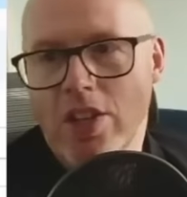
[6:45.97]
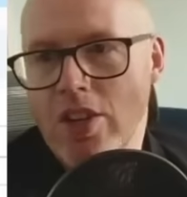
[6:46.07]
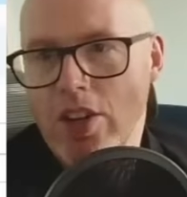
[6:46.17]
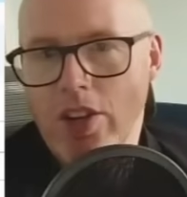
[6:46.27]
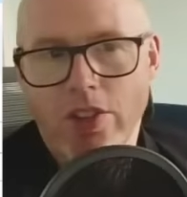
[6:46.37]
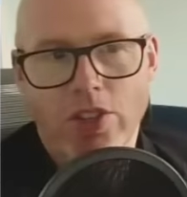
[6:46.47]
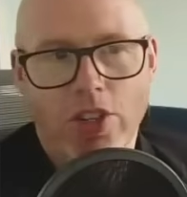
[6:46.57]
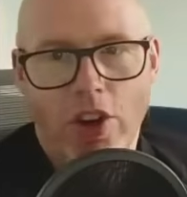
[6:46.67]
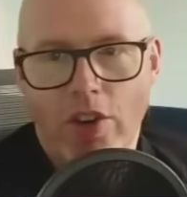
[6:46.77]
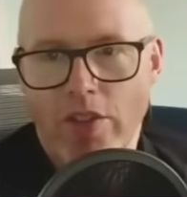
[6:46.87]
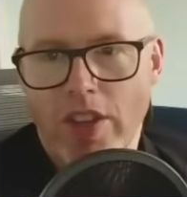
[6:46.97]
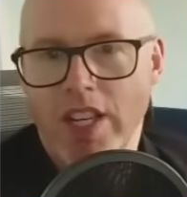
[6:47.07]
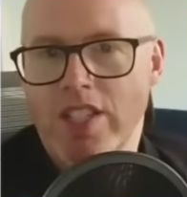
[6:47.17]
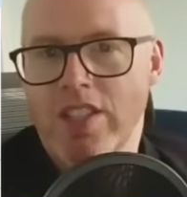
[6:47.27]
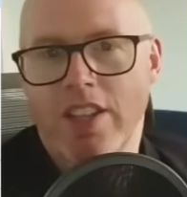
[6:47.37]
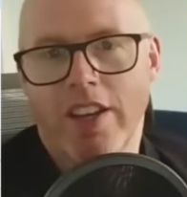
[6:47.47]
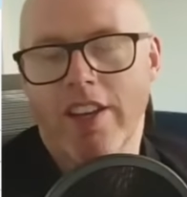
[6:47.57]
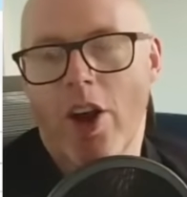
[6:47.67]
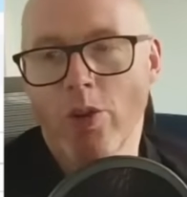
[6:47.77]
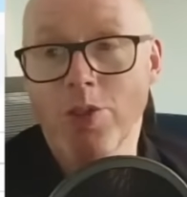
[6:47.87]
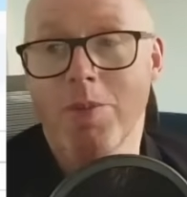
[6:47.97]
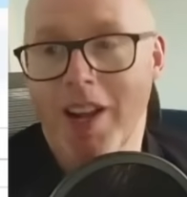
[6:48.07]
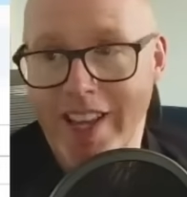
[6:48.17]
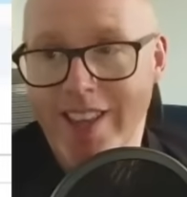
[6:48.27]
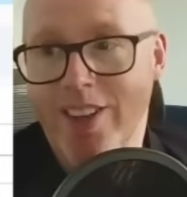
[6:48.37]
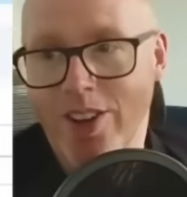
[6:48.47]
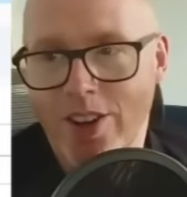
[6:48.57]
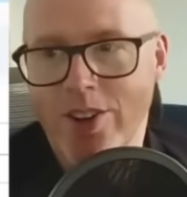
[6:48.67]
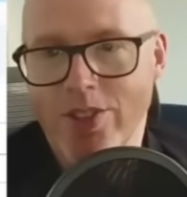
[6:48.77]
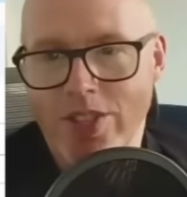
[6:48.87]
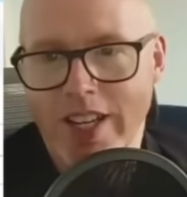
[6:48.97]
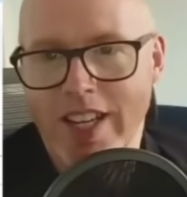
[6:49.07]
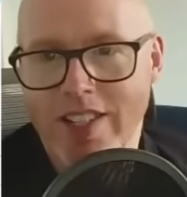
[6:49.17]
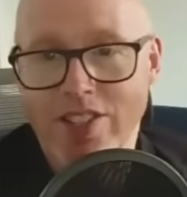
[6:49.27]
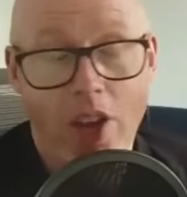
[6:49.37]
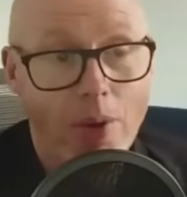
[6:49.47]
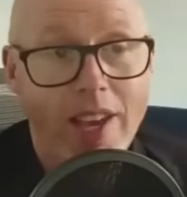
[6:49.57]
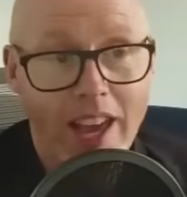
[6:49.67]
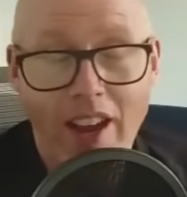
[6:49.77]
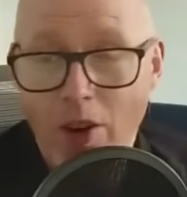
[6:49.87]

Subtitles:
conclusion of this? Ultimately, the conclusion is go and get